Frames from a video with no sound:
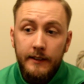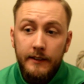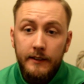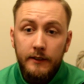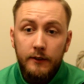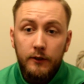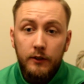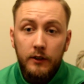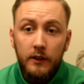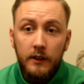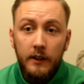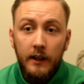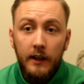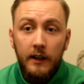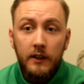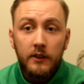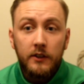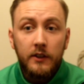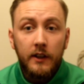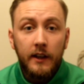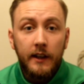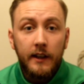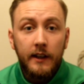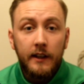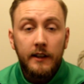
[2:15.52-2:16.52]
for their
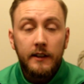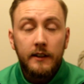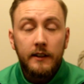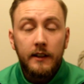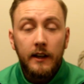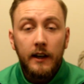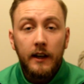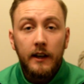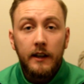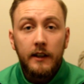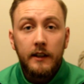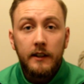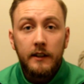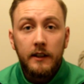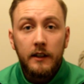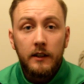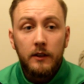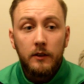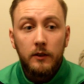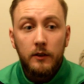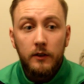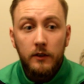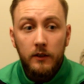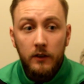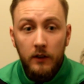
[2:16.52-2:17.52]
sake that he
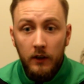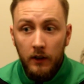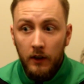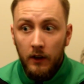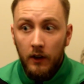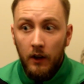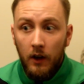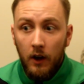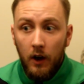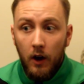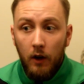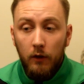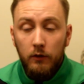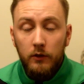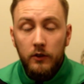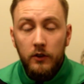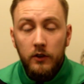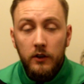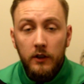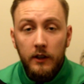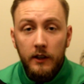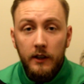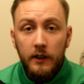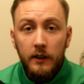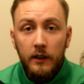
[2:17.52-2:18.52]
didn't.
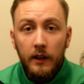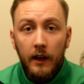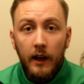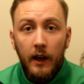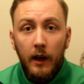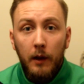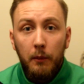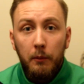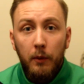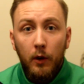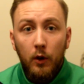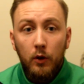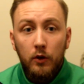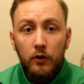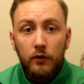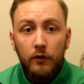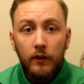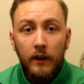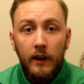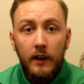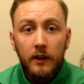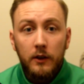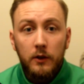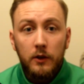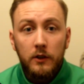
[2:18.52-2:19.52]
Obviously Bohs
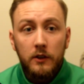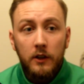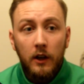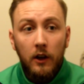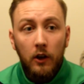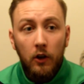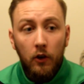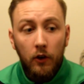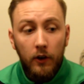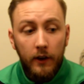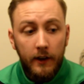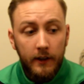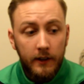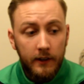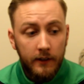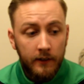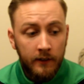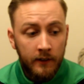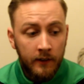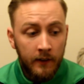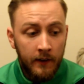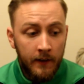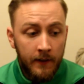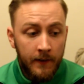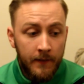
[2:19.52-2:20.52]
fans are delighted.
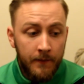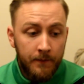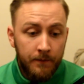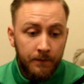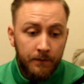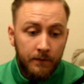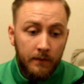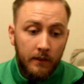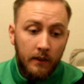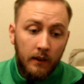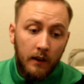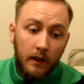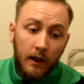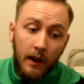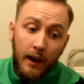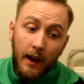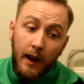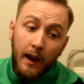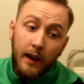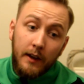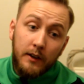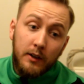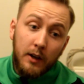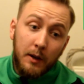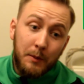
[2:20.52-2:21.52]

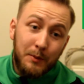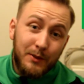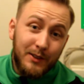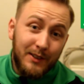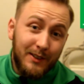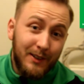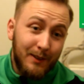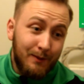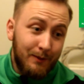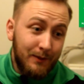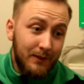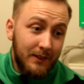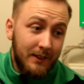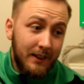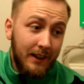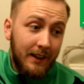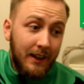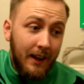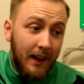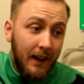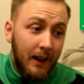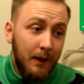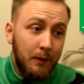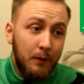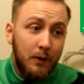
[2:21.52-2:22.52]
In terms of the
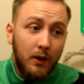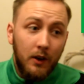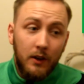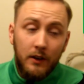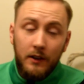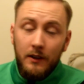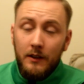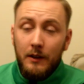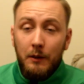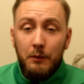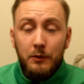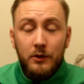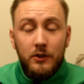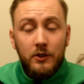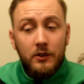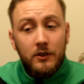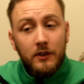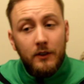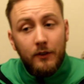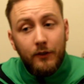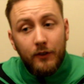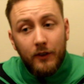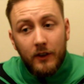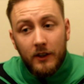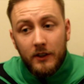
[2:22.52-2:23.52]
game, kind of, that was
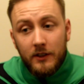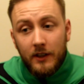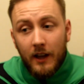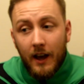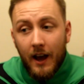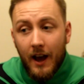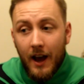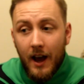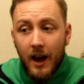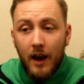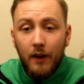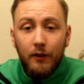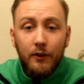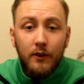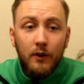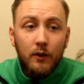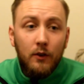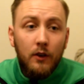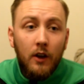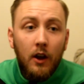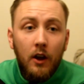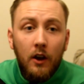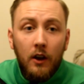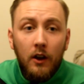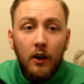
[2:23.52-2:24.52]
just the first half,
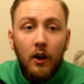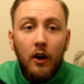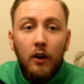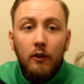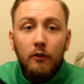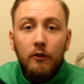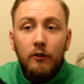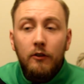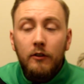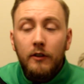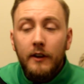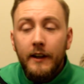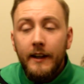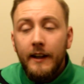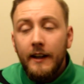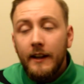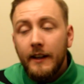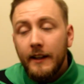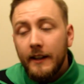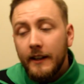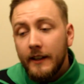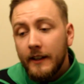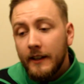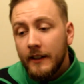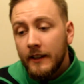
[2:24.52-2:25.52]
not a lot
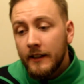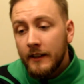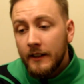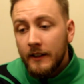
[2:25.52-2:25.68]
really